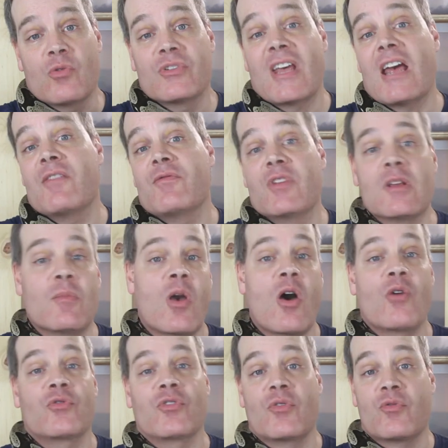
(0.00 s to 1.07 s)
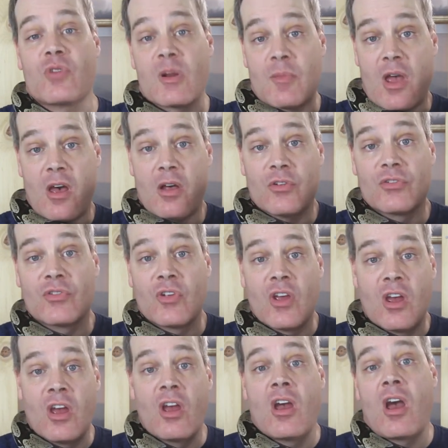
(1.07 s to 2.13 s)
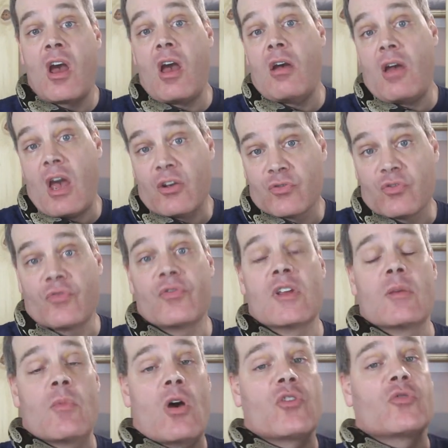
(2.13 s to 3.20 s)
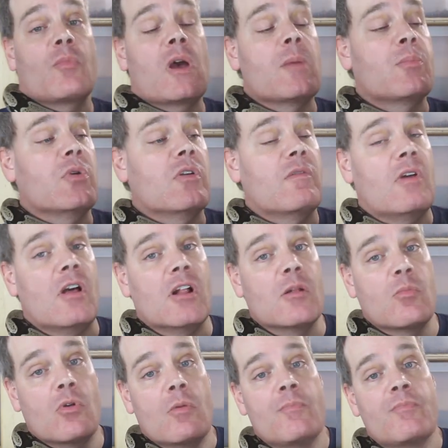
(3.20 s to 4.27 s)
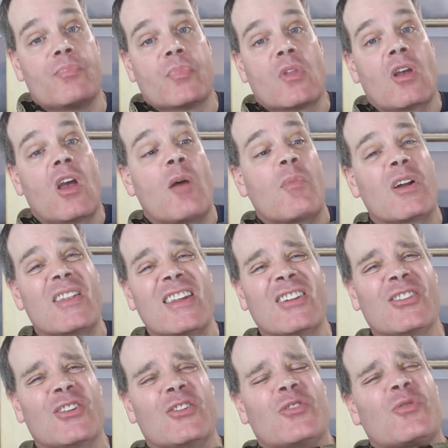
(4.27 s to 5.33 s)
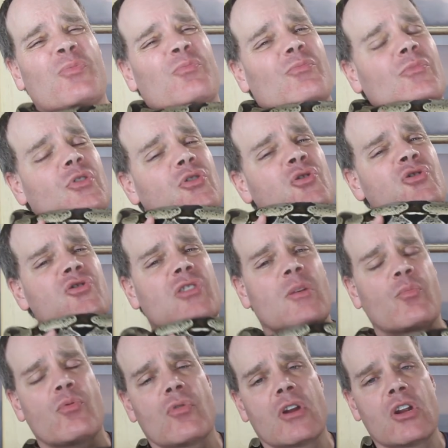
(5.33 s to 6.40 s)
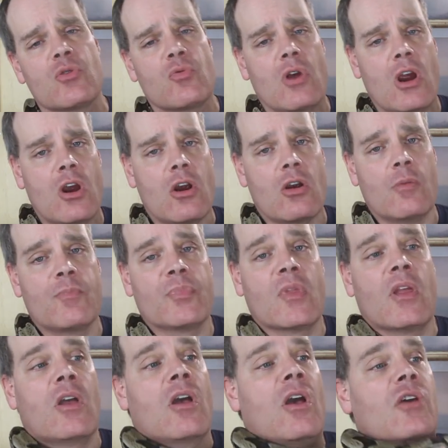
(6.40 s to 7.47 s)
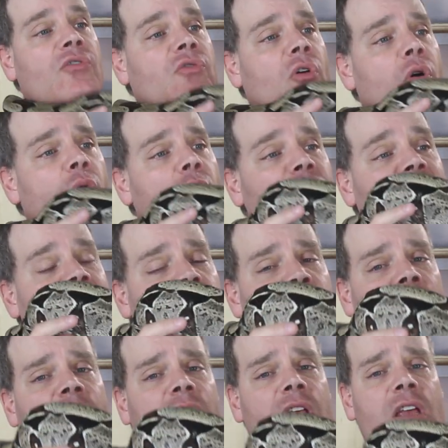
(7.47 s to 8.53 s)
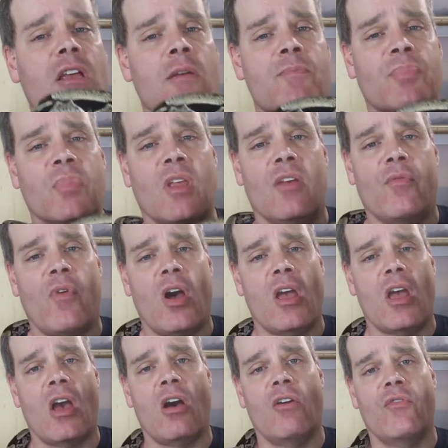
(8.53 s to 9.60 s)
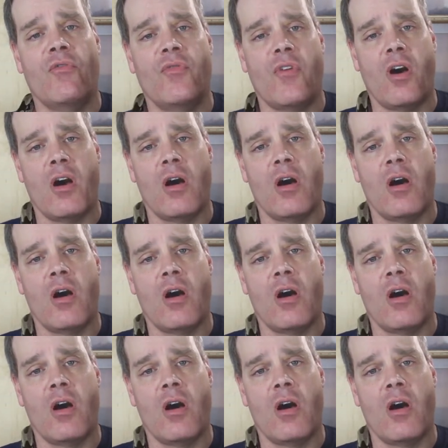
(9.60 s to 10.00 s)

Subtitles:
10 females and 3 males, extra females might be available. But this is usually pretty rare. So typically, if I have